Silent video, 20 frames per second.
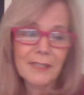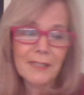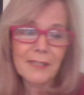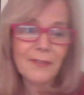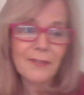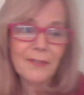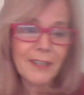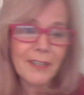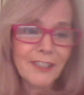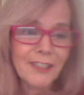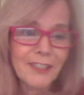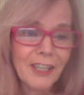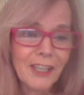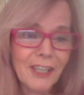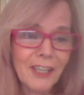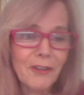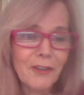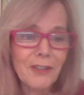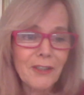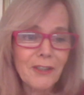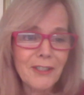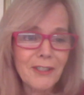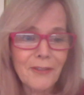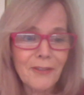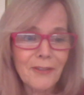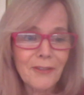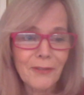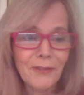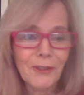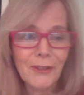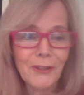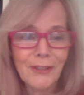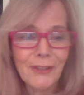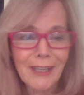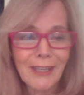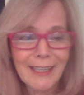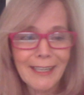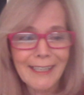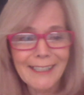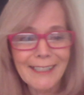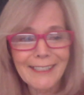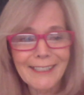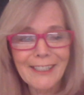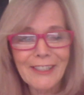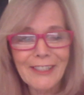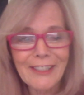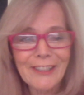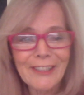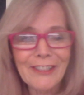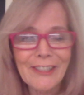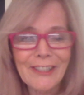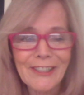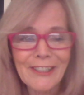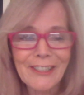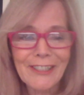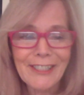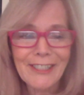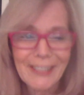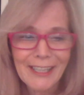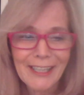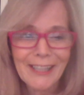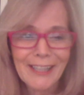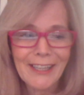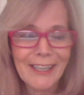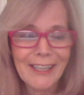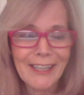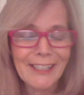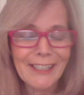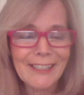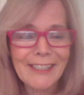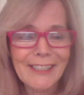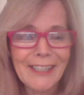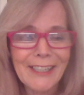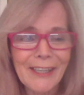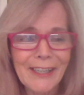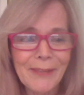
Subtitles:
Well, it's very generous of you to say that.